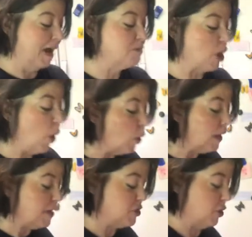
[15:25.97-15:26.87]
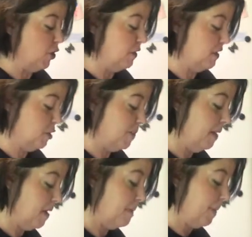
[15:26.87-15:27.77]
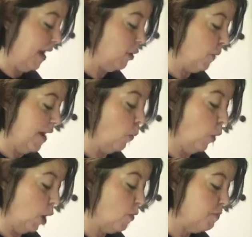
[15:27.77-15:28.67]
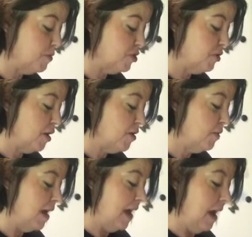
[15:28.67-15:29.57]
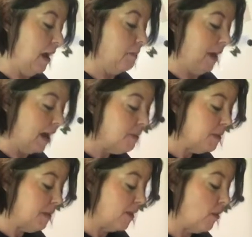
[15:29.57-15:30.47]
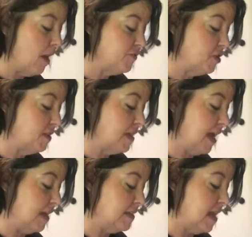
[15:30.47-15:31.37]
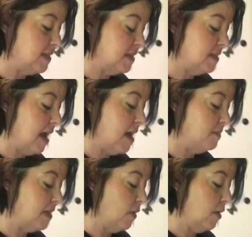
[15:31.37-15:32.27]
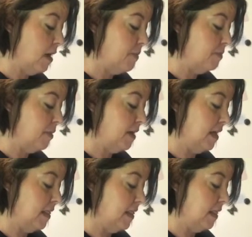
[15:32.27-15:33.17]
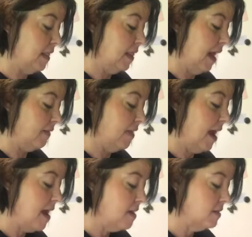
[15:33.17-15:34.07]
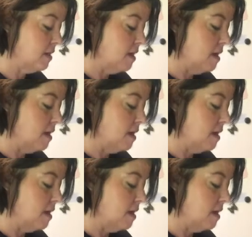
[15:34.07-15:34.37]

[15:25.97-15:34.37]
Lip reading: I'm totally sure that there's probably a better way to work with prosciutto. Might have been better off just to take it a slice at a time, tear it up, and put it in like that.